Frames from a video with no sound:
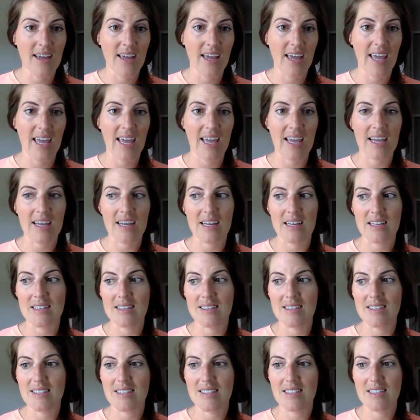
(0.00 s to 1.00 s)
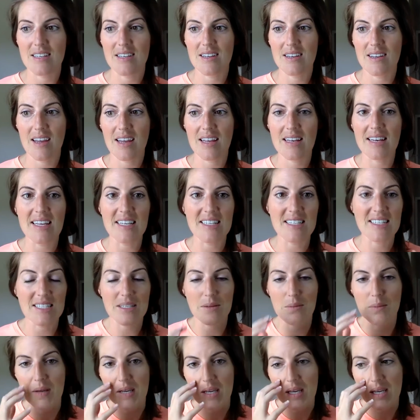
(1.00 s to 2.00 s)
and it needs to
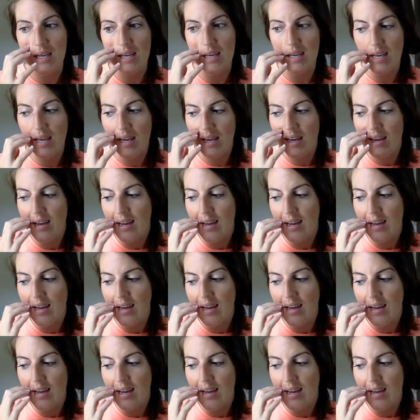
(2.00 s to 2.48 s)
be